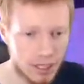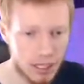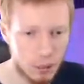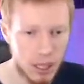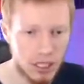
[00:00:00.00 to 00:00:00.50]

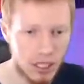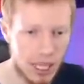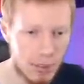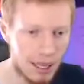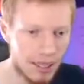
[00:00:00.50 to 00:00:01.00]
That's why you got to
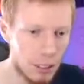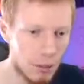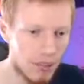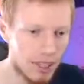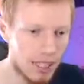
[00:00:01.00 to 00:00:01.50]
keep a little
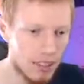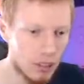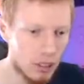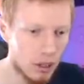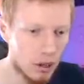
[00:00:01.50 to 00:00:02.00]
bit of a lead so
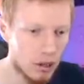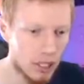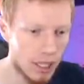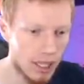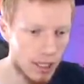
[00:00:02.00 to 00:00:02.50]
you know you
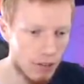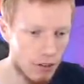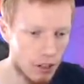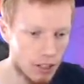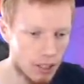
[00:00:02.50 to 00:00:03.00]
can get there
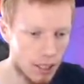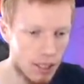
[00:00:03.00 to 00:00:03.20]
first.